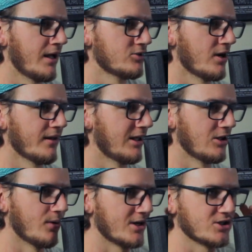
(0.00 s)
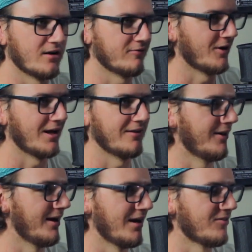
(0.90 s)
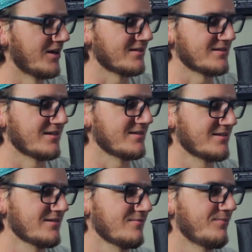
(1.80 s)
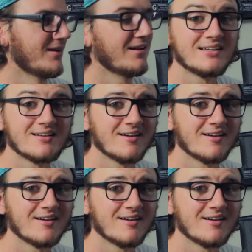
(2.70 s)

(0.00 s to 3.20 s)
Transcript: I try to forget that it even exists, but it